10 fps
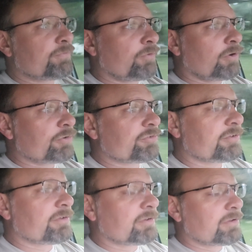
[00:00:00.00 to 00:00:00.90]

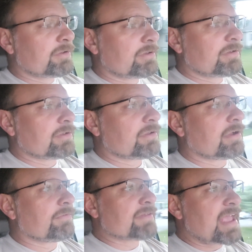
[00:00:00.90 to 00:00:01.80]

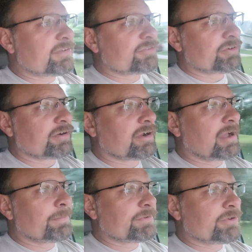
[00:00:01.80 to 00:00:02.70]
1st of last year
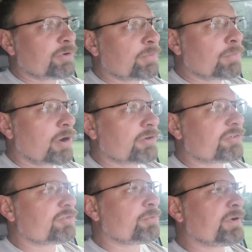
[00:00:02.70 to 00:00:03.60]
up till
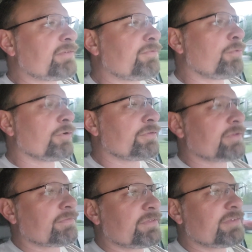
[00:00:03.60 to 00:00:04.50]
March
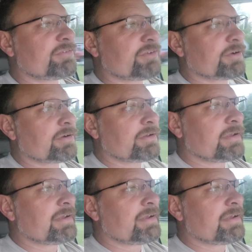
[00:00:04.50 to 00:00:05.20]
24th of this year